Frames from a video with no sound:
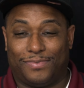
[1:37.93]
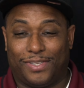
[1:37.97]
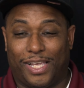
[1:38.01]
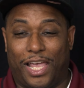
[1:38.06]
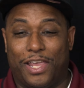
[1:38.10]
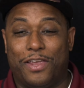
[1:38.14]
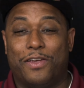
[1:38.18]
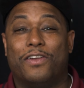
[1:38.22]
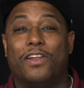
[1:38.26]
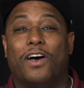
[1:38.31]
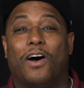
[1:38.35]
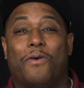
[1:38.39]

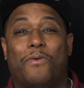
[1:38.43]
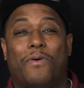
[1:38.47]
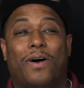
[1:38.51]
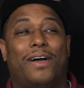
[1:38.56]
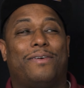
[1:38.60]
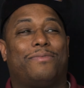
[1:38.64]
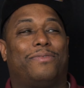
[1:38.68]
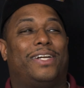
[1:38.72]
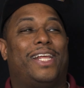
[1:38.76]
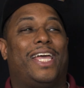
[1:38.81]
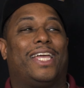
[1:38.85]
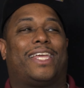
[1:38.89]
And you know
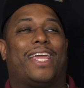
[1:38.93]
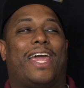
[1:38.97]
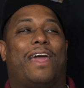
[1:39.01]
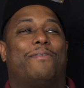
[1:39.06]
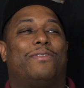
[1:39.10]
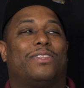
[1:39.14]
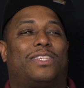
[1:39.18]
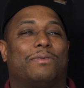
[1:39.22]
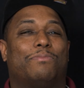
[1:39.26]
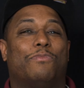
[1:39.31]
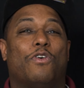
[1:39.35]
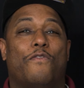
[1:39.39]
what? When they came
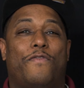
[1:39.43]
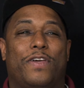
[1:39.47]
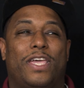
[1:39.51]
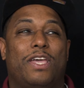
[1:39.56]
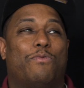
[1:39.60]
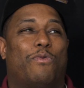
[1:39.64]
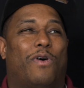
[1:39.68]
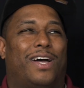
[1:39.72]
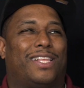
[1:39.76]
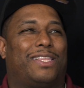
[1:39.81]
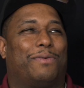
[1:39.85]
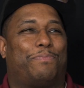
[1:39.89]
with the movie, he
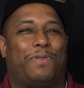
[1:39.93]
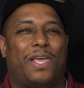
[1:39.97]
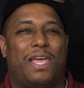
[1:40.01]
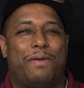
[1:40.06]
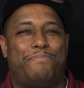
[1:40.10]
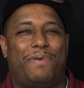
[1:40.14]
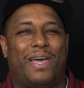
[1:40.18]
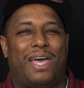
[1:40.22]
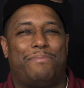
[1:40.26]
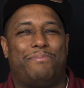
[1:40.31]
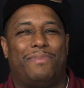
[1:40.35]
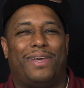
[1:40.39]
wanted to play
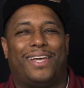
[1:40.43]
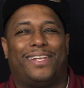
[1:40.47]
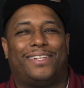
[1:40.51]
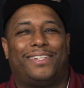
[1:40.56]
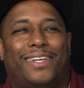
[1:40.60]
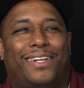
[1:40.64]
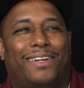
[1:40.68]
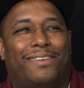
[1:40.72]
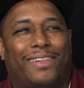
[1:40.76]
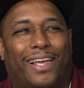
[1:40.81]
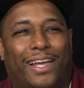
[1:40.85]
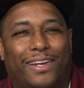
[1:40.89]
Batman
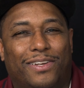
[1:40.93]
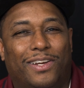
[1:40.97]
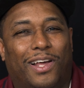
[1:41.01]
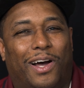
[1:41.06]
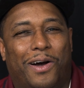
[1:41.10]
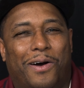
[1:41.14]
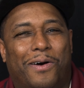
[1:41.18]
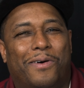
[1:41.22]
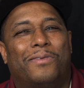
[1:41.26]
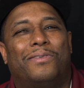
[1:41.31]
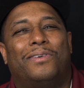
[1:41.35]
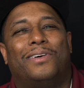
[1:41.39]
then. I'm like,
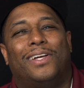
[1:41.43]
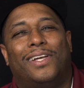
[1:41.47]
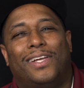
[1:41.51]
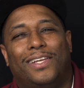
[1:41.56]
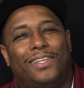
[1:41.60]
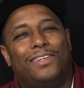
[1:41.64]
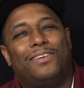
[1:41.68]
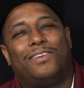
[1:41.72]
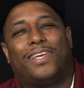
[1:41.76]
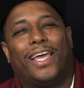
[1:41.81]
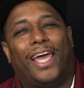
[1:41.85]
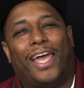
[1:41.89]
no,
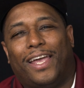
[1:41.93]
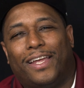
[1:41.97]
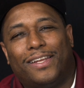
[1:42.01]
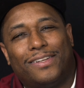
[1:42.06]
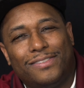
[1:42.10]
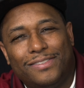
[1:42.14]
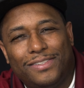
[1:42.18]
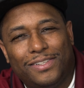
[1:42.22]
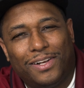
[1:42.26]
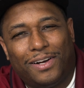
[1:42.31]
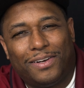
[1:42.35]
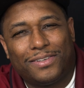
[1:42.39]
you can't.
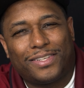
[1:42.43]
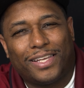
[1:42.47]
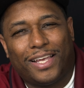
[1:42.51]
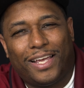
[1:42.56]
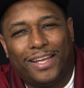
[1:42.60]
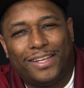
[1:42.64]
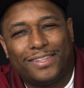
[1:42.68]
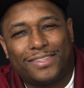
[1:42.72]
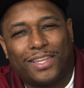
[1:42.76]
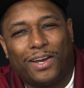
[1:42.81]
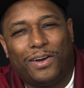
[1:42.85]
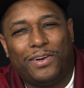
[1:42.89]
You know what I'm
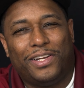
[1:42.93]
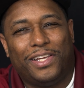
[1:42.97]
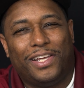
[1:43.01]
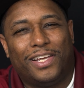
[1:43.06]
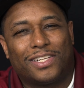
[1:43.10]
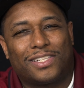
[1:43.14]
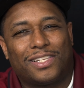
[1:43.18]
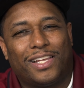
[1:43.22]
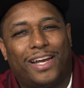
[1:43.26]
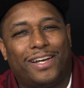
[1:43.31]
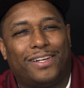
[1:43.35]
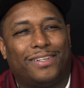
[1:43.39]
saying? 30
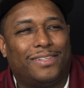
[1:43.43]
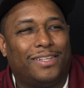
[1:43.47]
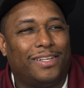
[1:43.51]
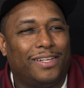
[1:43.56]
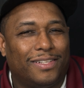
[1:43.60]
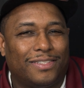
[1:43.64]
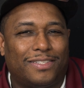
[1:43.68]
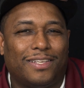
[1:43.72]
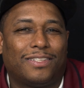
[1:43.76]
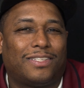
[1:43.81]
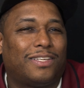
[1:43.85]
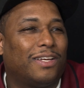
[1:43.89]
years later,
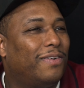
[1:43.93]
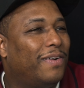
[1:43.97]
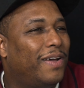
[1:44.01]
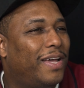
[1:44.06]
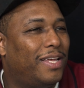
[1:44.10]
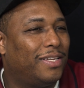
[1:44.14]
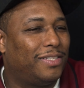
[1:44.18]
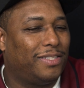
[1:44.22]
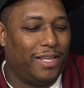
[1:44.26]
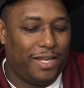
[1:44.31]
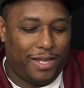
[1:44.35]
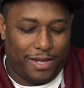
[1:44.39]
sit your
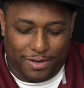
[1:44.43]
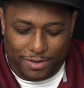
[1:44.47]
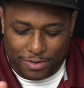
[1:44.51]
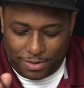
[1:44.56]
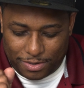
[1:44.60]
ass down.